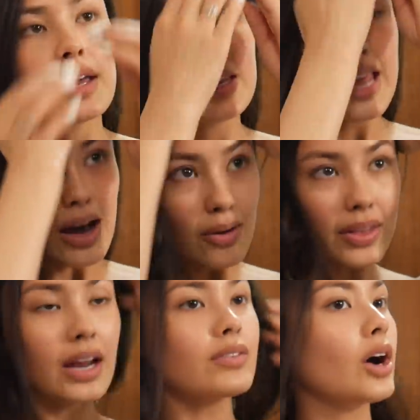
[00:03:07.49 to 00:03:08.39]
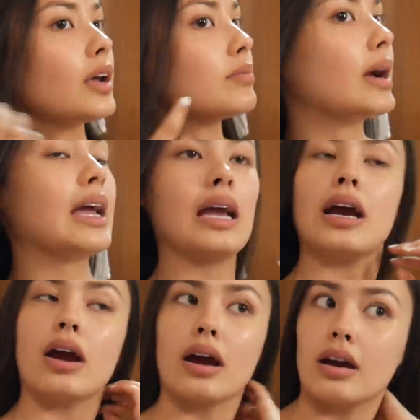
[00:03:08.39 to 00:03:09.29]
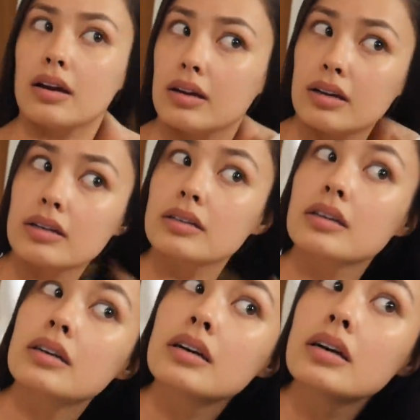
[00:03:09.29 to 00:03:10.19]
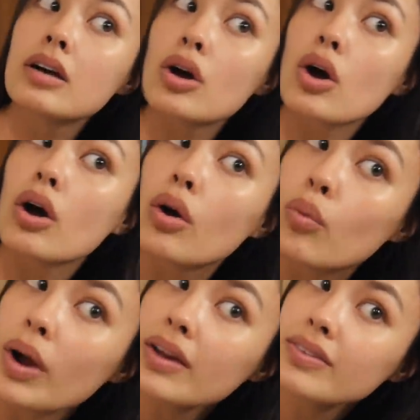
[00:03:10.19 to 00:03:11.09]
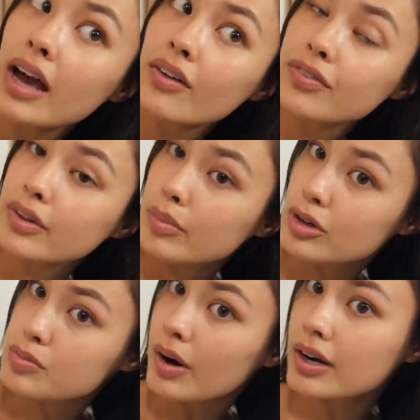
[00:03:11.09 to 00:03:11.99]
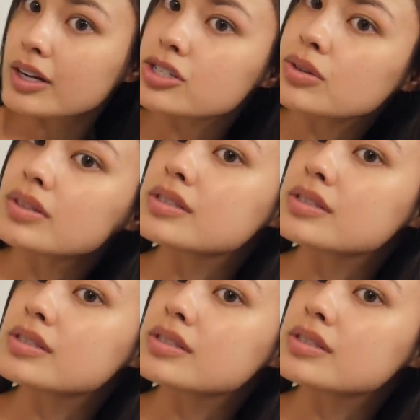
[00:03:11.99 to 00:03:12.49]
Now that I've gotten my hair waved out for the most part, as you can